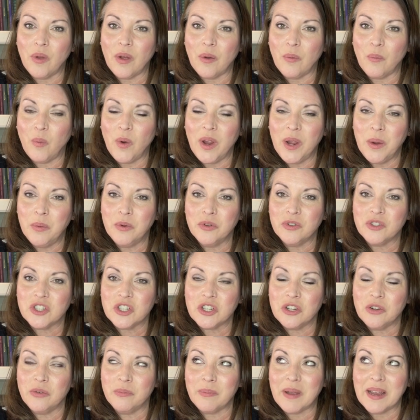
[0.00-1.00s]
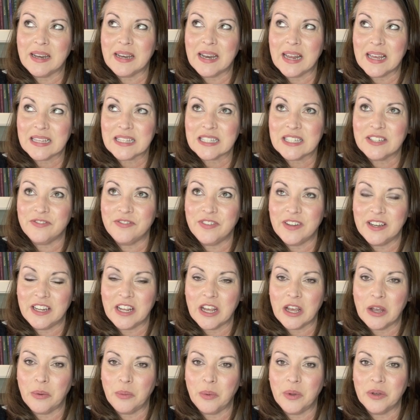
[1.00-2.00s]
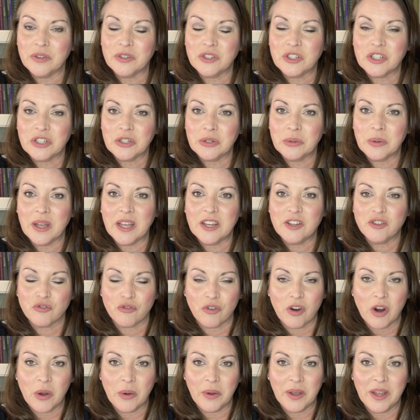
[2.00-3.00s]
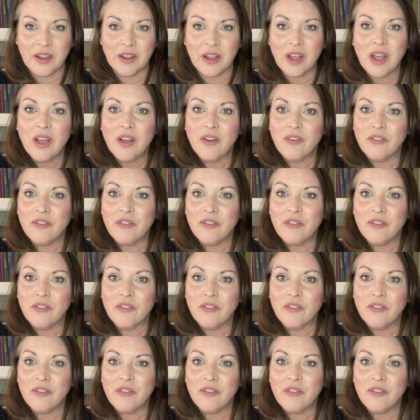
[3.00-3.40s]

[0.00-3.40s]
we will do, my next video, we'll do a drawing